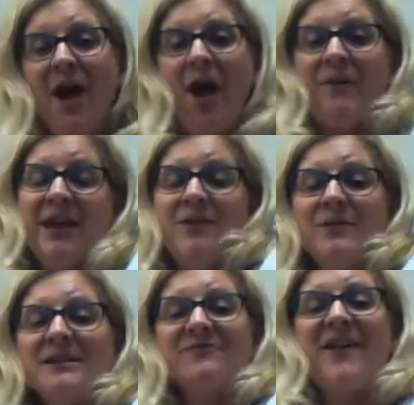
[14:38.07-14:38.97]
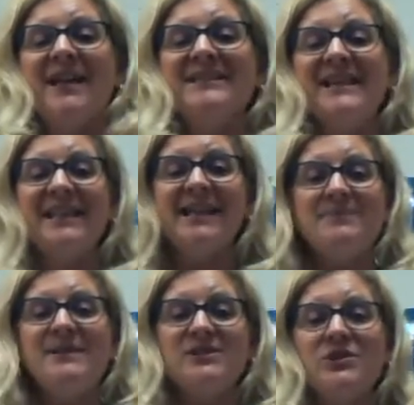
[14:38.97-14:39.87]
how he was fancy? Let's
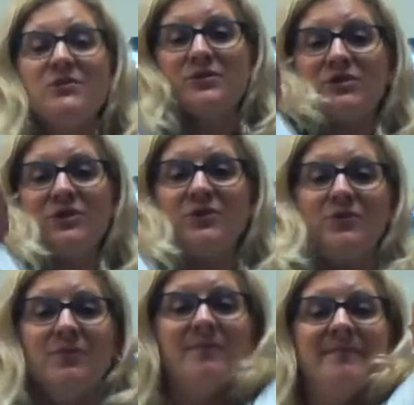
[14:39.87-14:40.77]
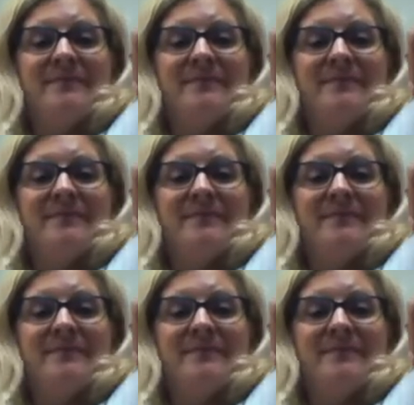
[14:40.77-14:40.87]
be Stu. Stu.